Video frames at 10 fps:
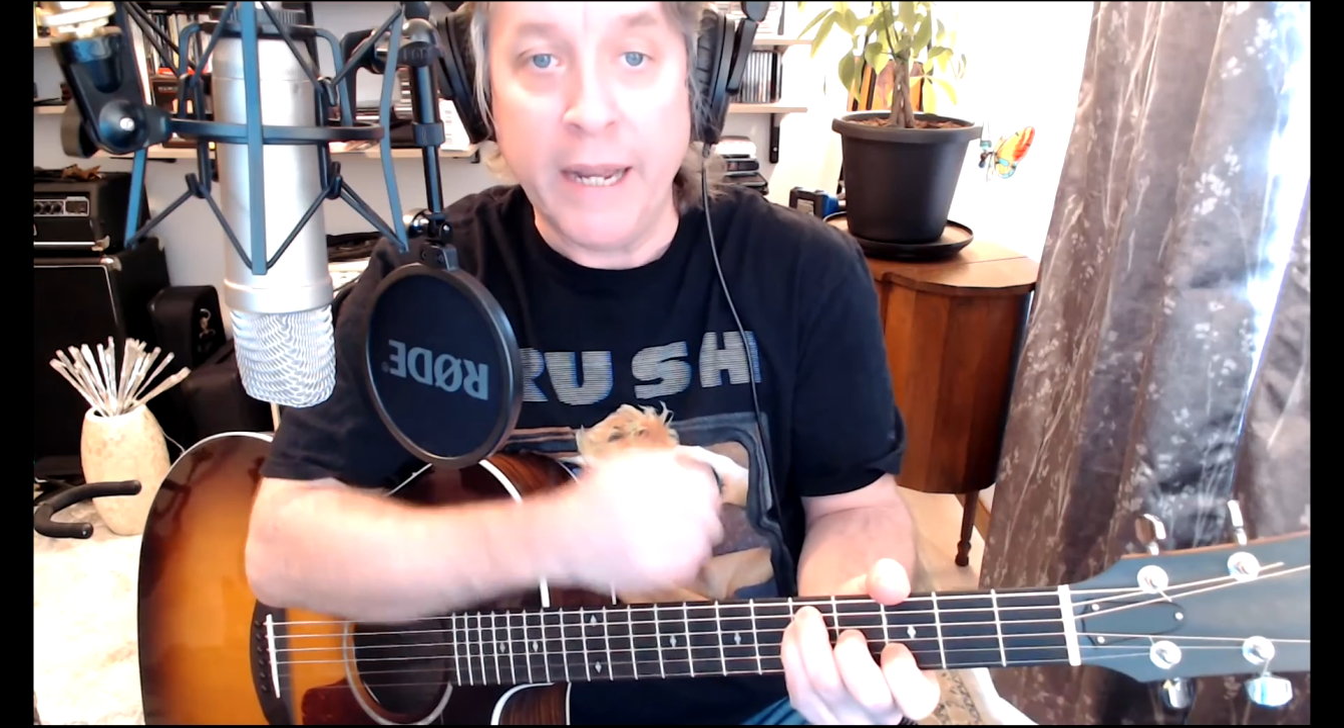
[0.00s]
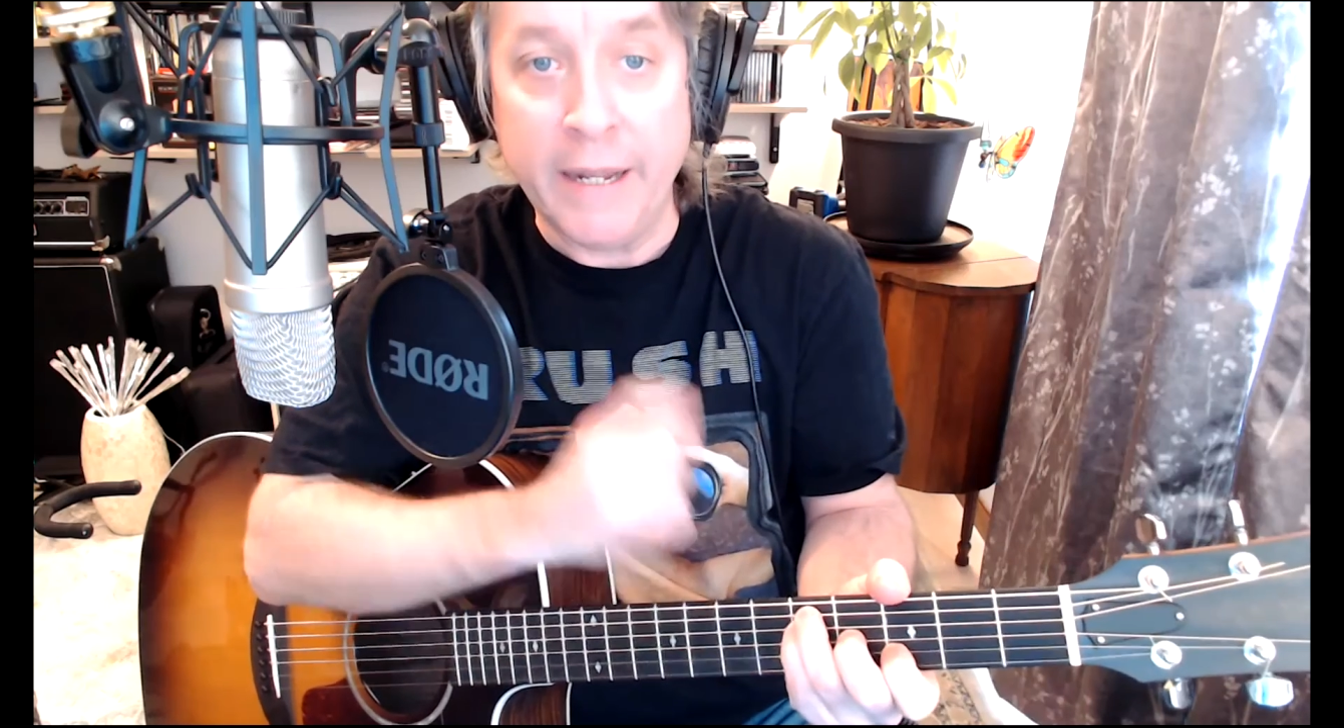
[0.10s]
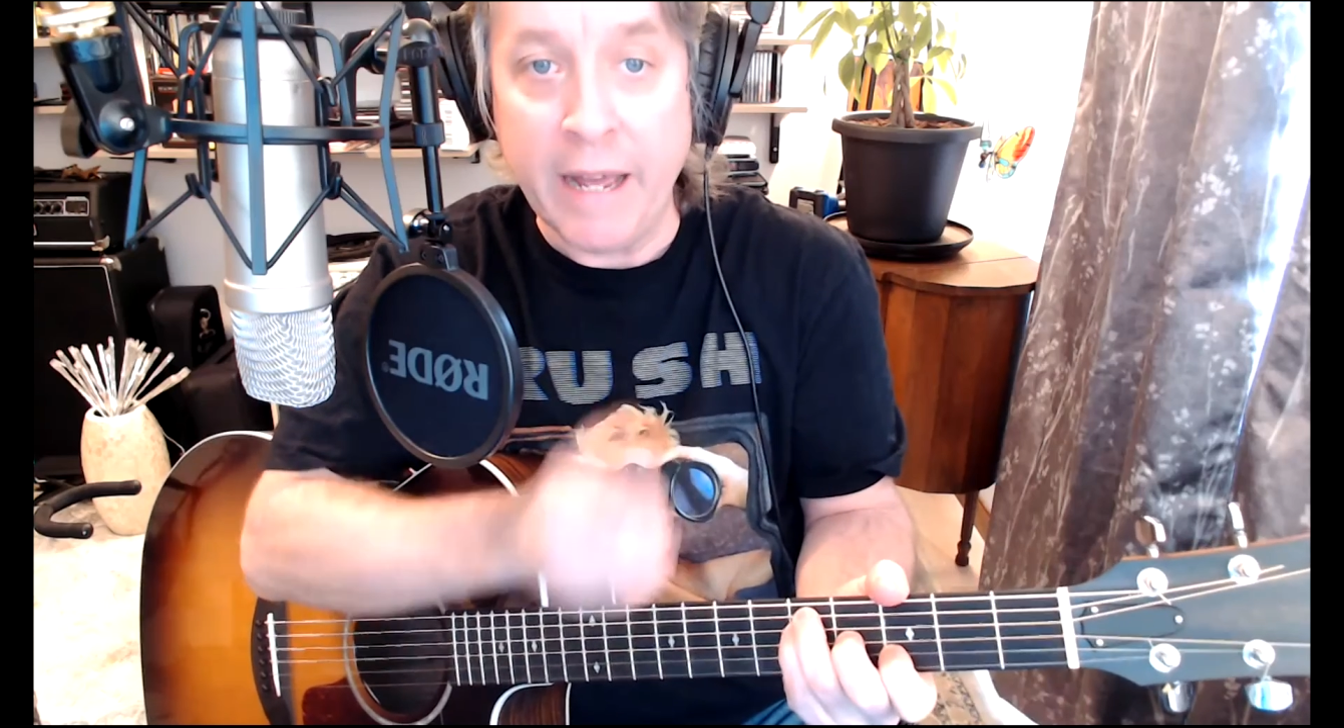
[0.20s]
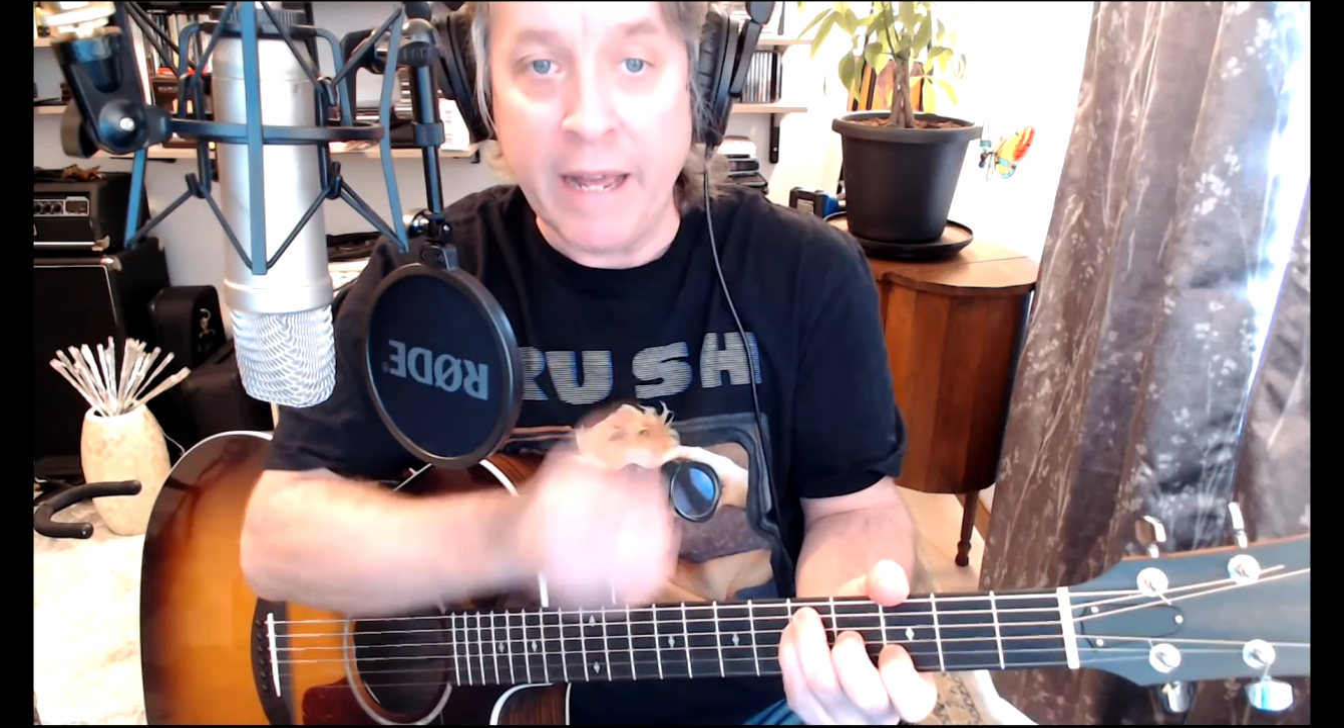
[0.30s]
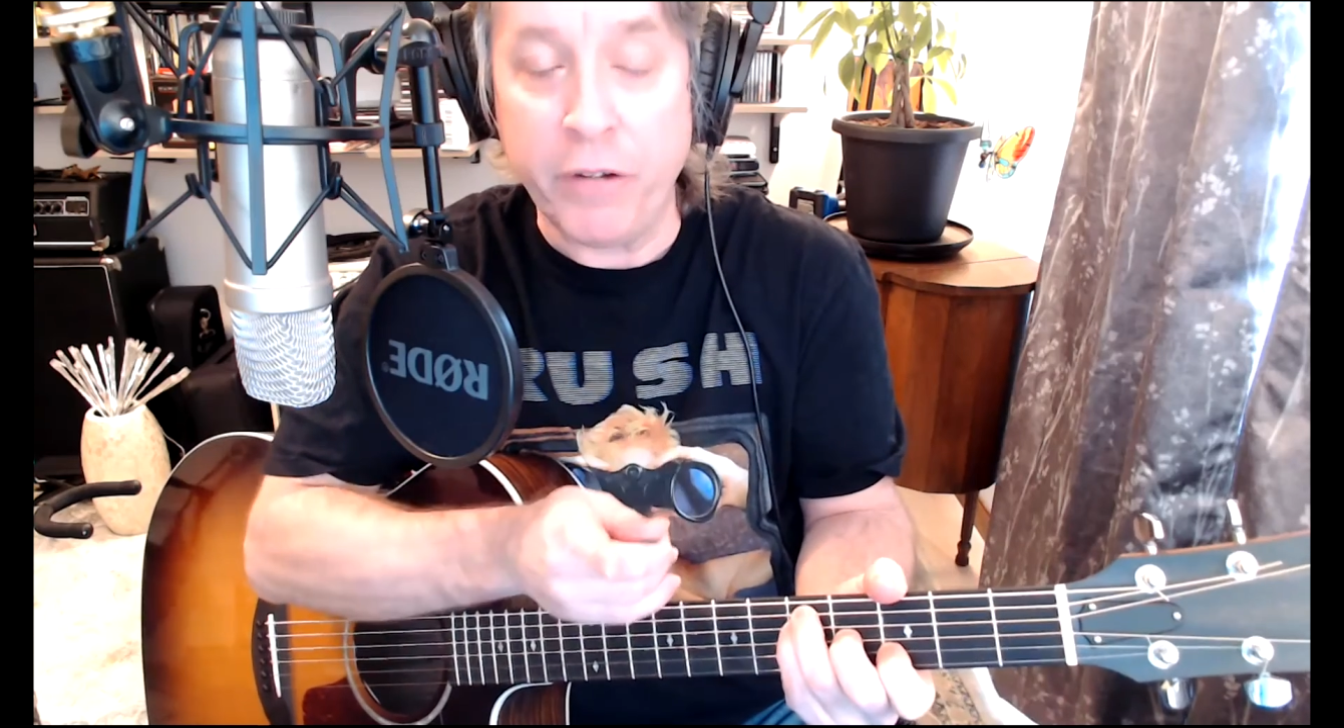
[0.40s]
In
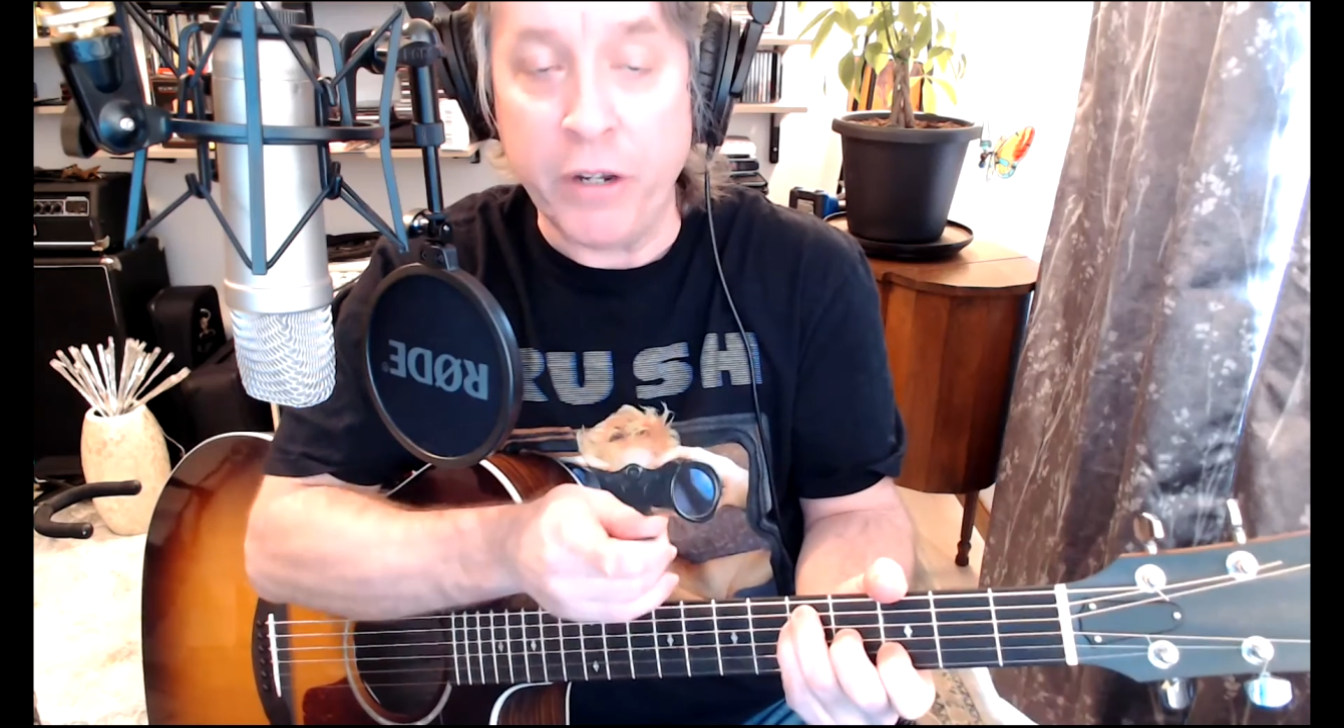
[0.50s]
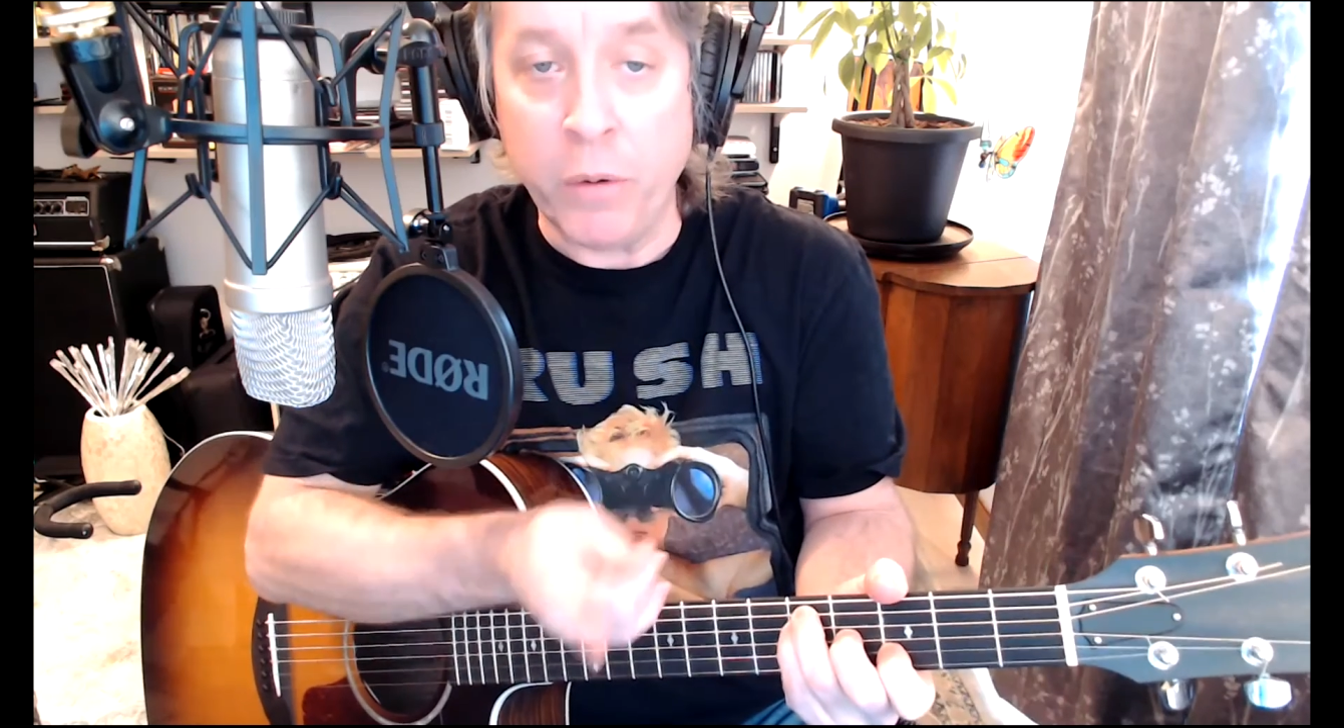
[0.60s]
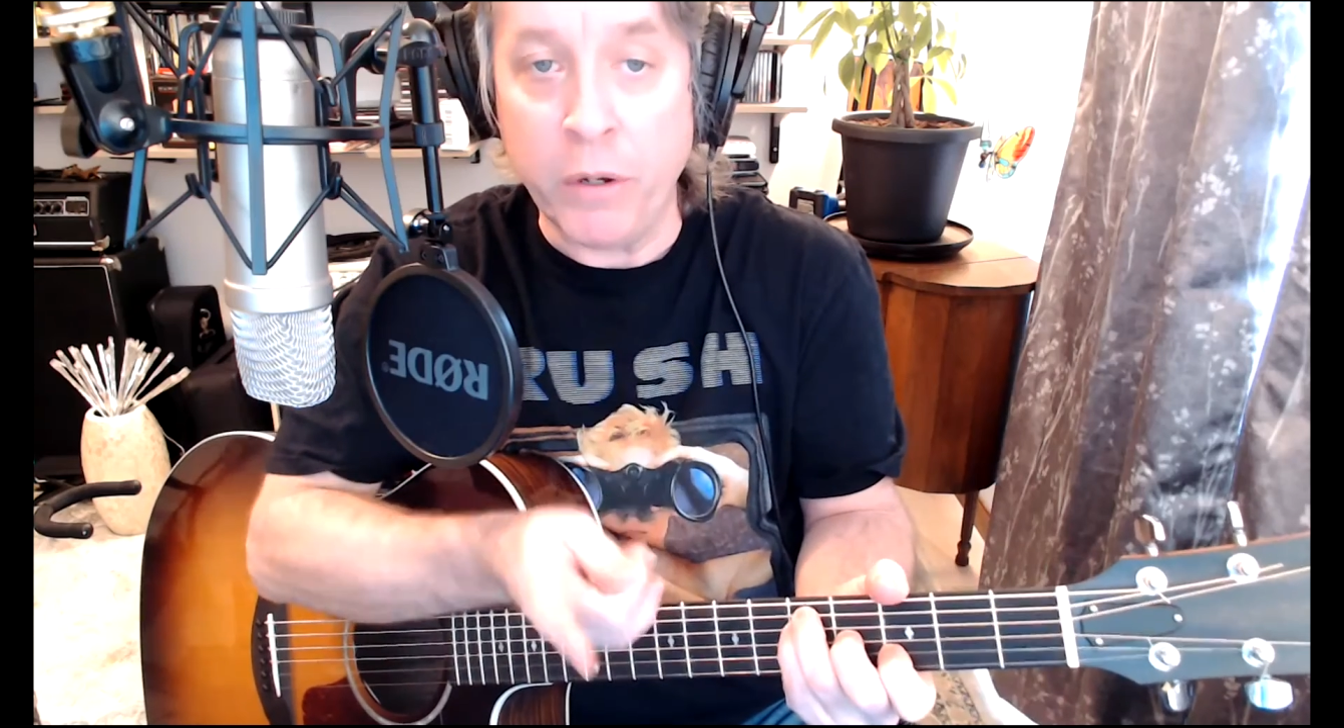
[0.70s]
that video,